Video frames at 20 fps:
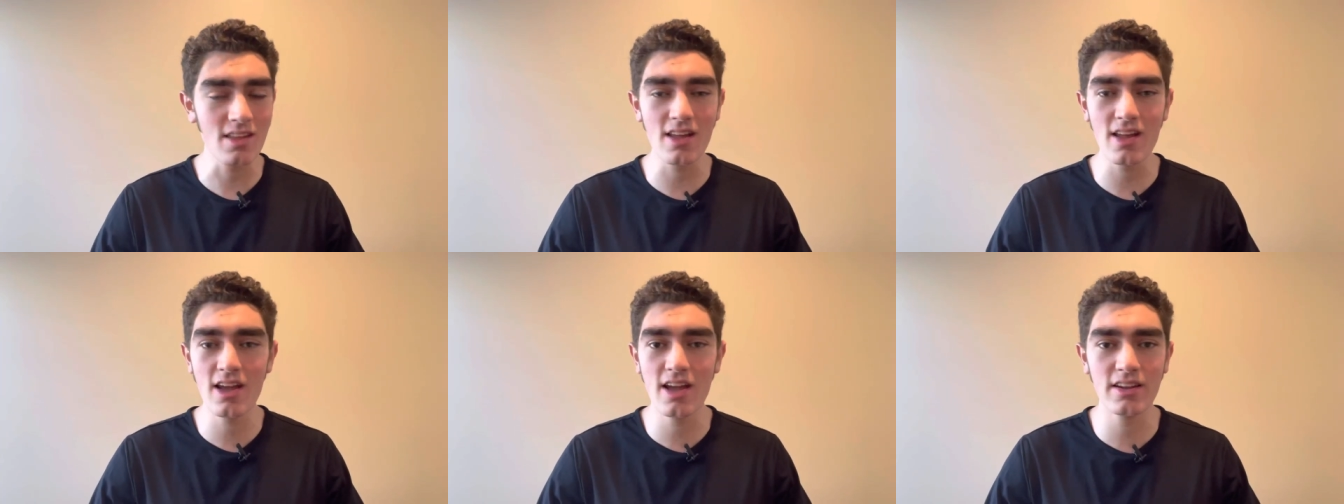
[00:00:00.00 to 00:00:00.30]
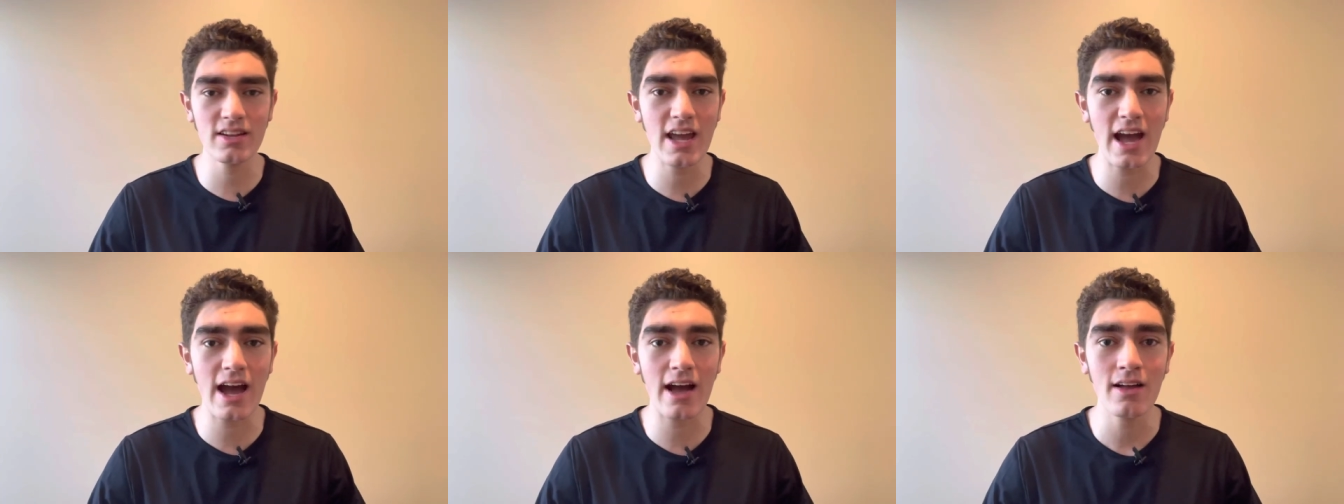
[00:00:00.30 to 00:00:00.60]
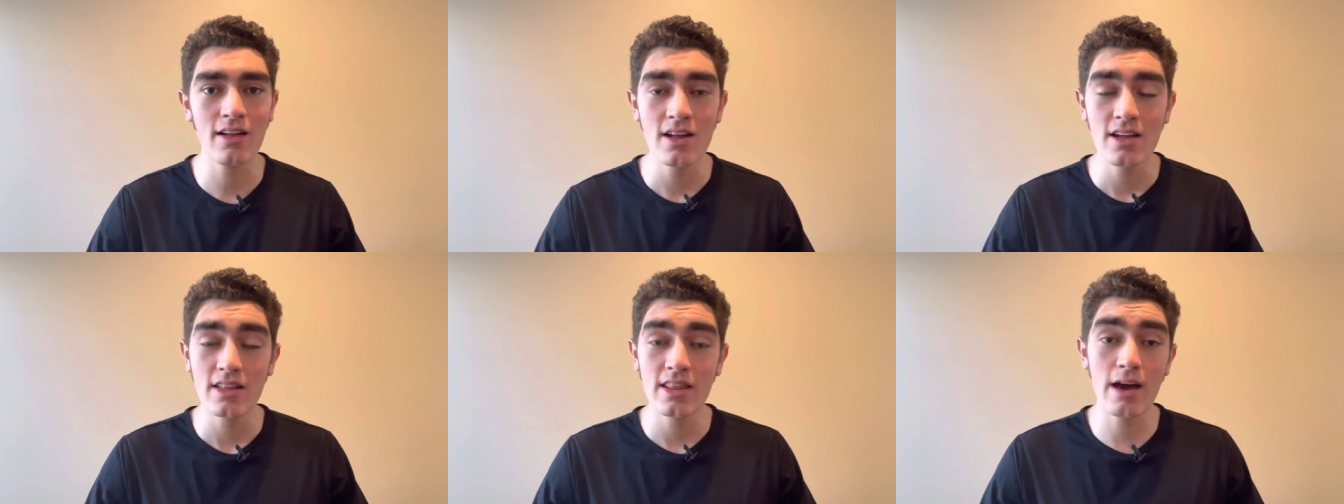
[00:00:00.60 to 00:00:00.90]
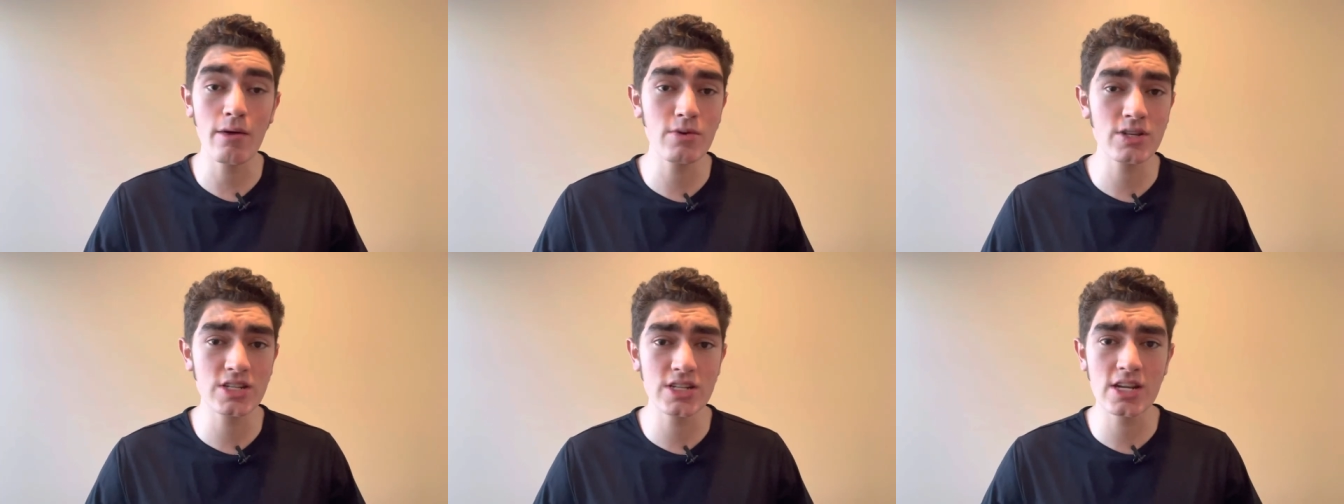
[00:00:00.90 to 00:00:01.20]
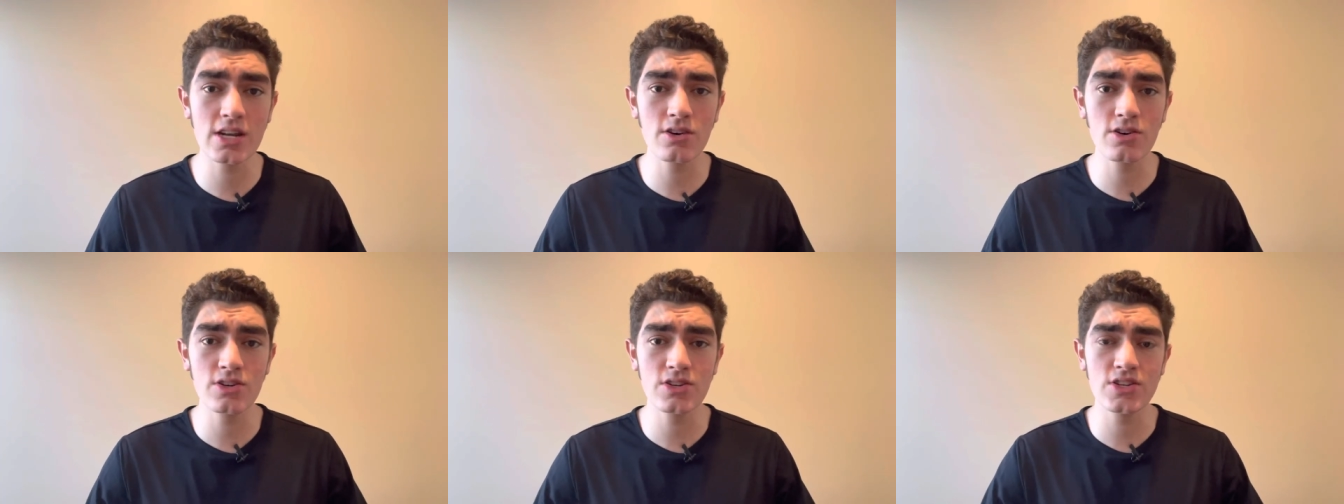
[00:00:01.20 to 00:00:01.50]
And yeah, that was
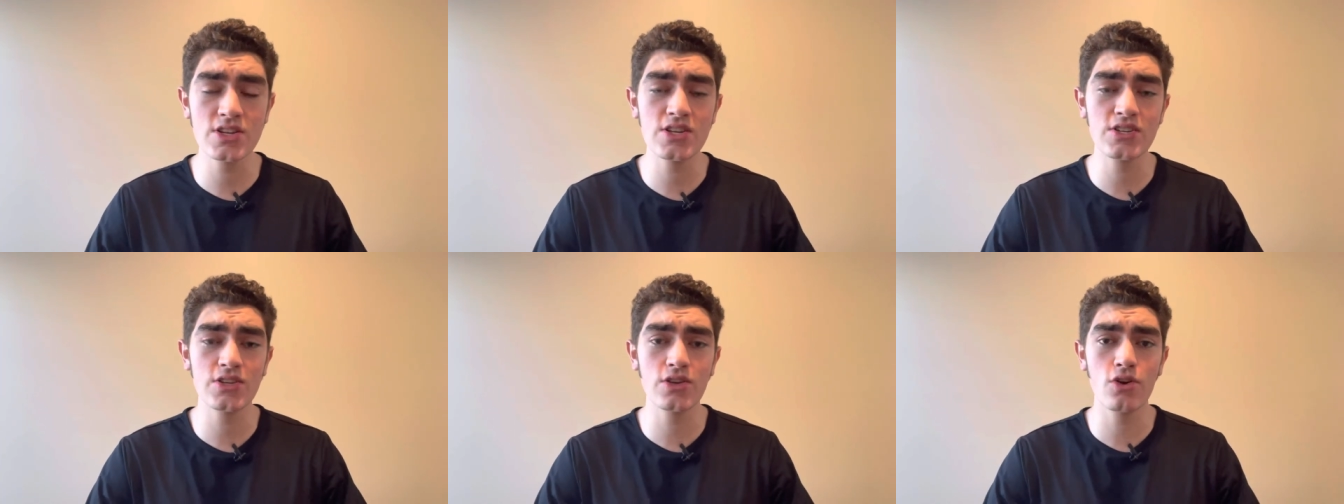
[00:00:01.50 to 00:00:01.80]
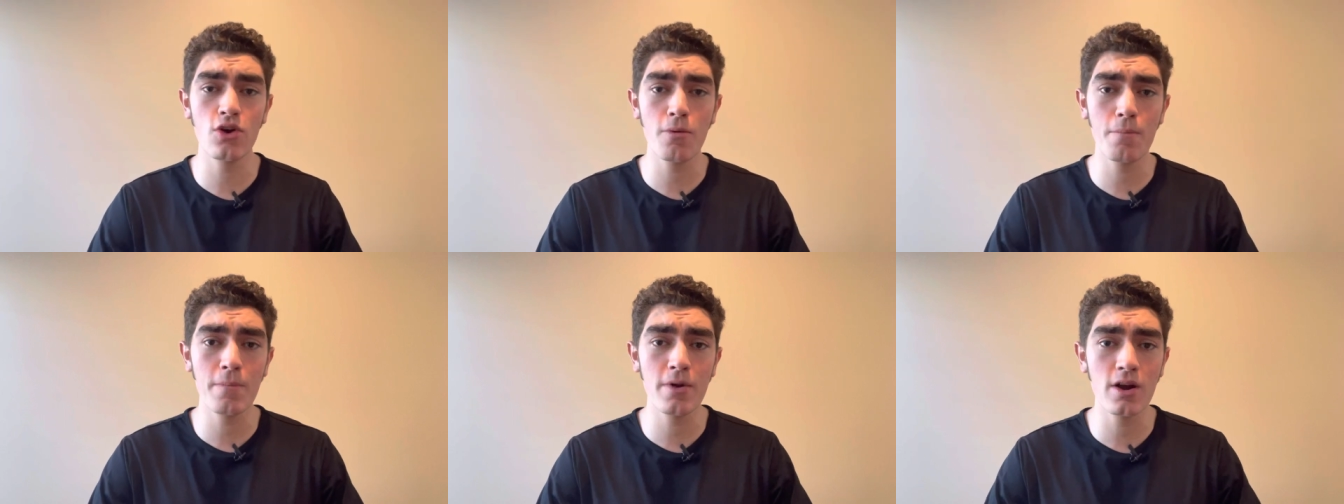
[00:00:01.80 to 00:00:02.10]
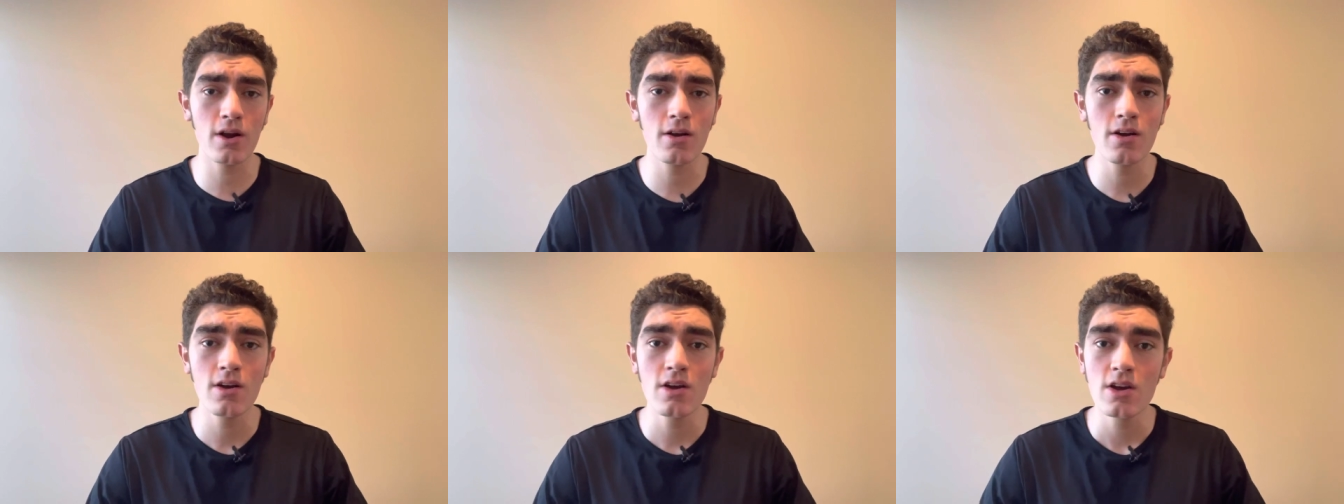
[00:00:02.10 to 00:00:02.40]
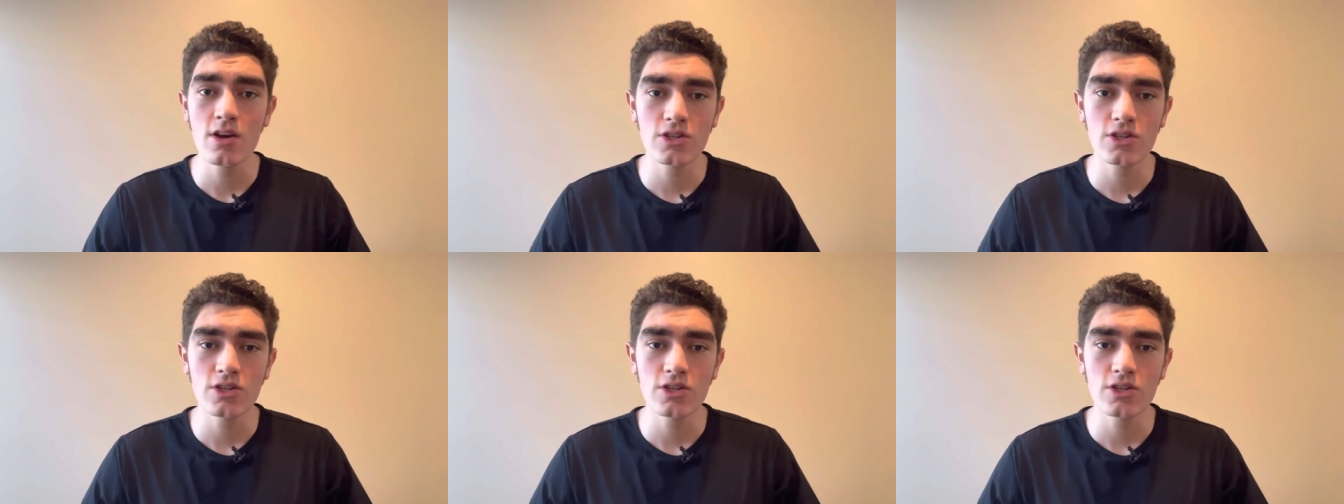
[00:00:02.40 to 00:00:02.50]
Teare's season opener,